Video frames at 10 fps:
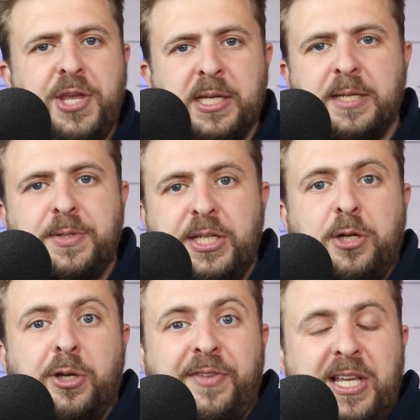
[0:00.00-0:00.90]

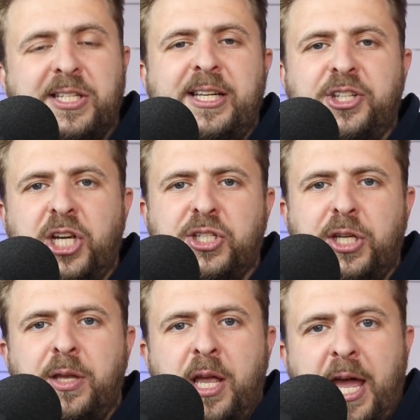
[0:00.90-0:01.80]
TSMC could have easily
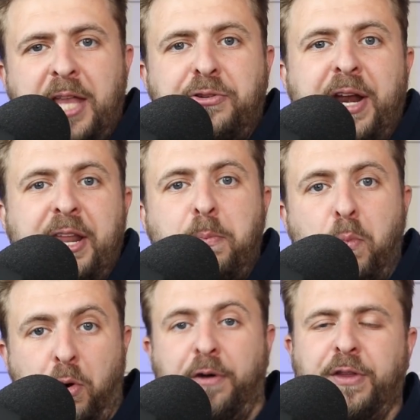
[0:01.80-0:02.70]
adjusted and created
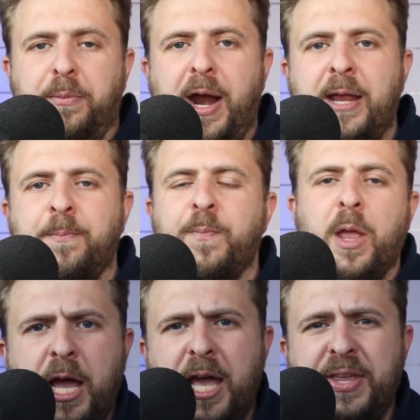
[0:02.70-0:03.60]
more of them, right?
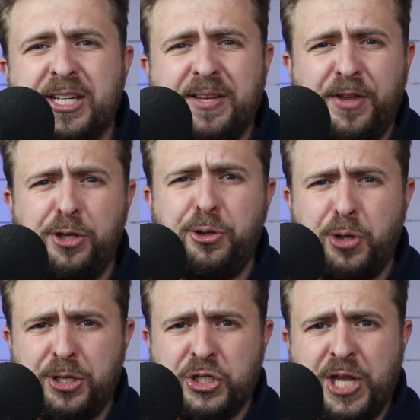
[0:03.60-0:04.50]
And here's something you need
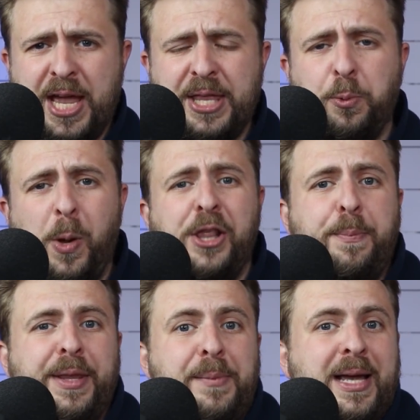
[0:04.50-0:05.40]
to understand, that while the
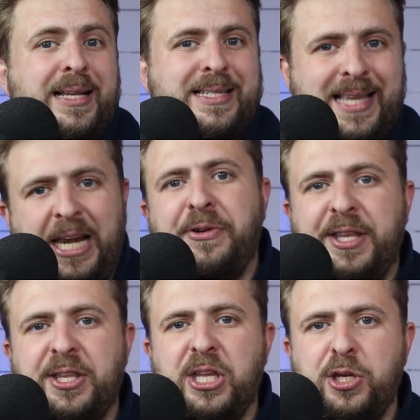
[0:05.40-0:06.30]
pandemic
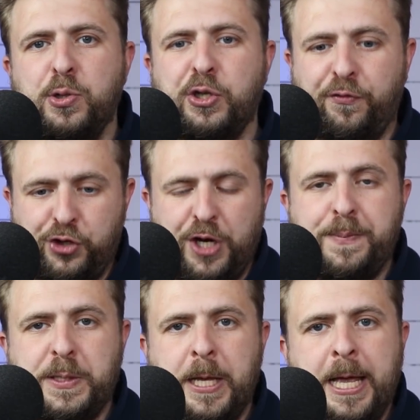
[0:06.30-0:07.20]
accelerated the use of
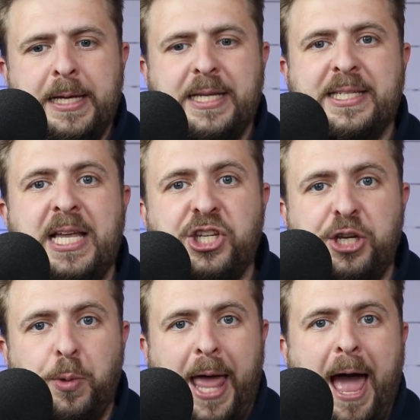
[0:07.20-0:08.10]
chips,
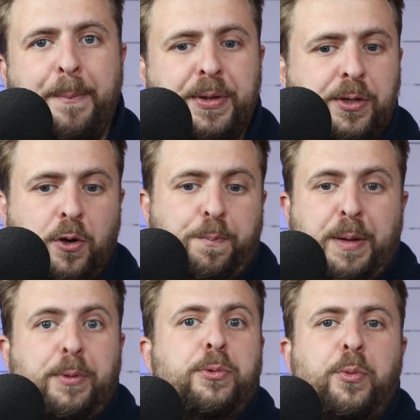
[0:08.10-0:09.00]
essentially what happened, you know,
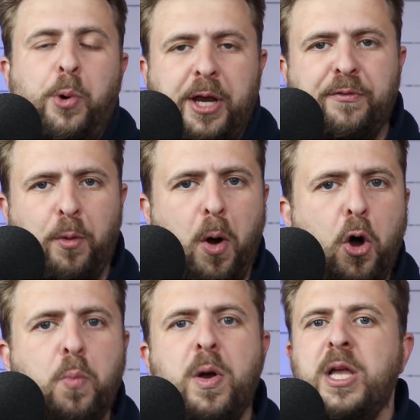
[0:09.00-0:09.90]
people were working from
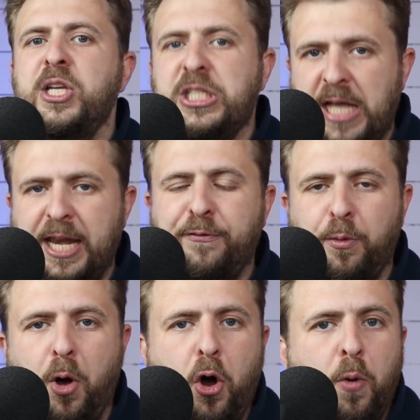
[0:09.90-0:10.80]
home, studying
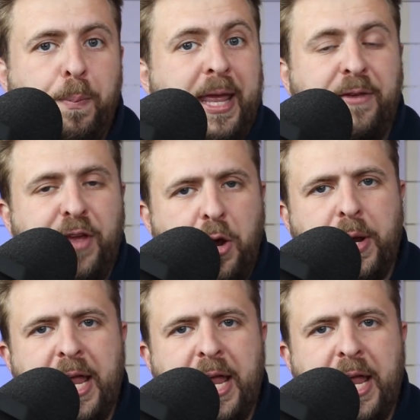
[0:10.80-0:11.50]
from home, playing video